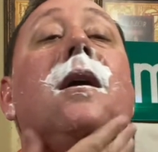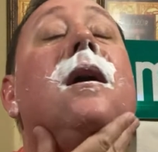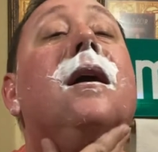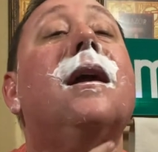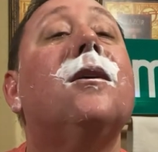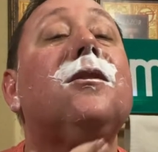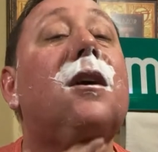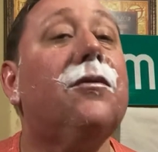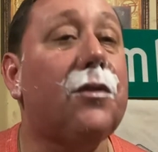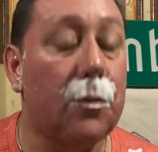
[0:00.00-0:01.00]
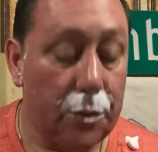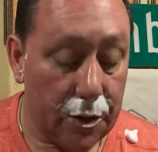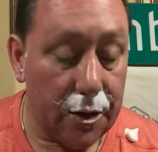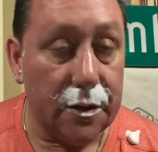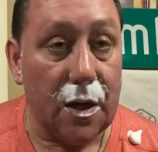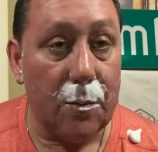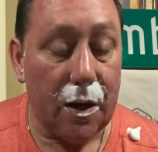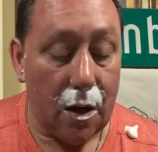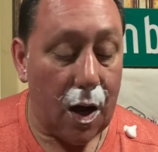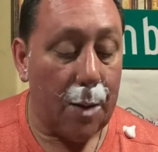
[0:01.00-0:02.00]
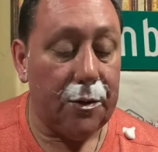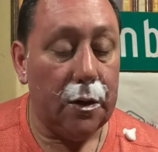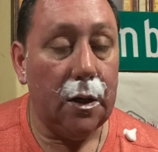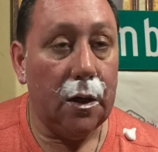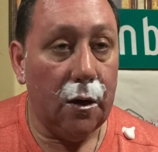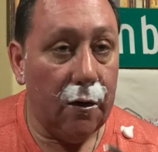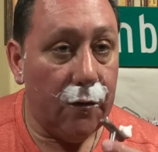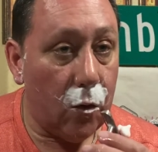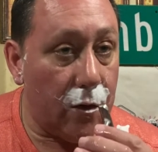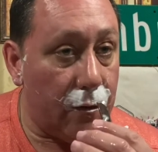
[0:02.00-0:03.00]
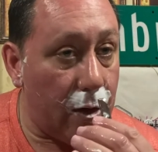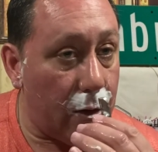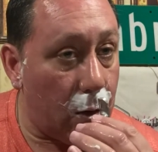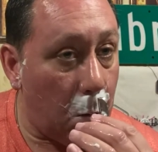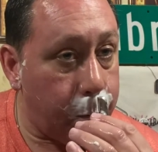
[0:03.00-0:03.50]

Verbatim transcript: and how tough their beard is, I may opt for the Feather.